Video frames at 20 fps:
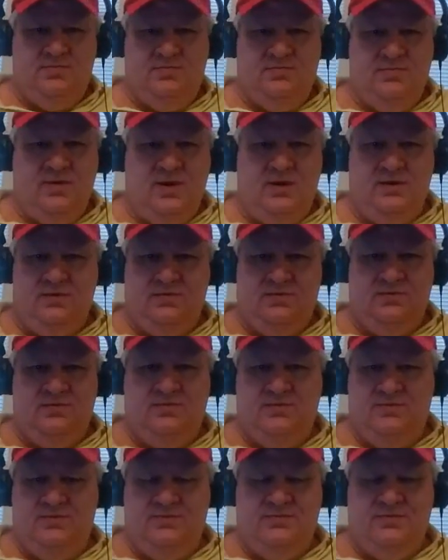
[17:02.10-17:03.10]
I
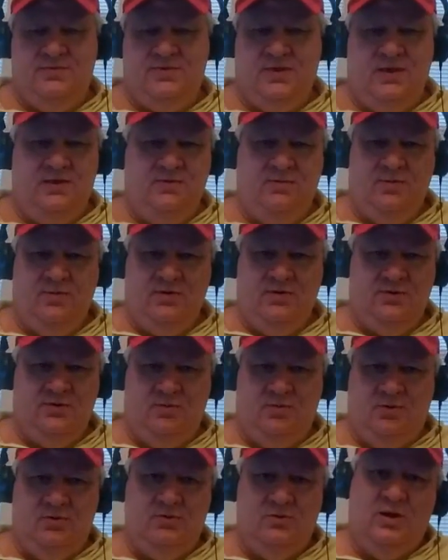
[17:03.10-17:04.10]
say the rest of
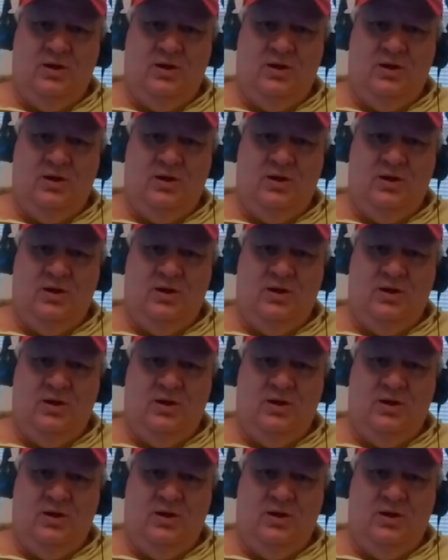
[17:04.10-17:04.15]
the world.